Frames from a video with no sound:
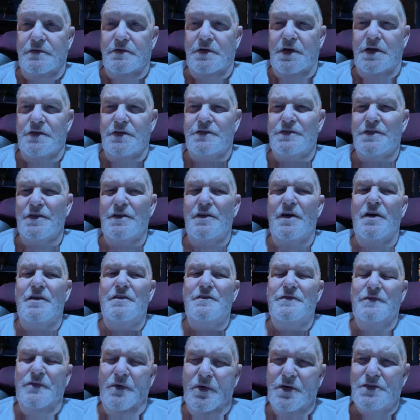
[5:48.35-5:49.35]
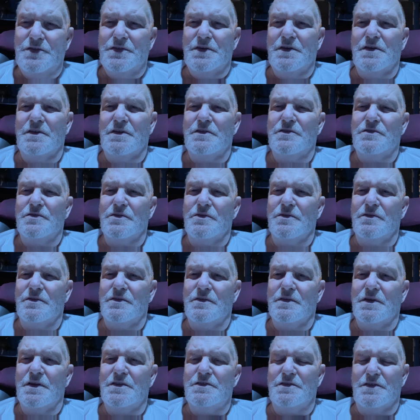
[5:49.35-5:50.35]
It's an unfortunate
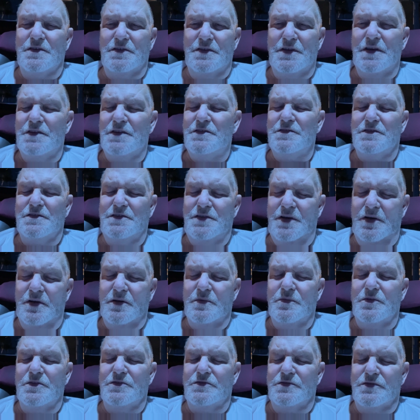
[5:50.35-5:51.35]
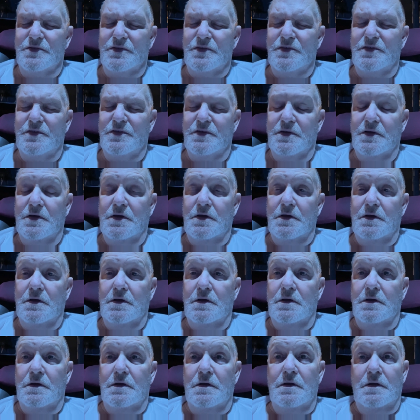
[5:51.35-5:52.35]
truth. It's a, it's a terrible truth
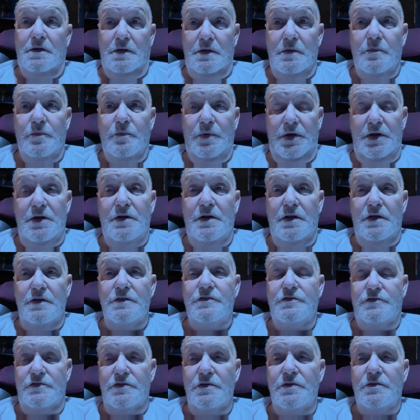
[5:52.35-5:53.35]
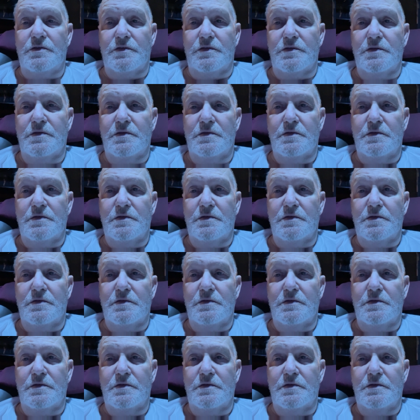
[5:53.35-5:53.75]
but it is truth.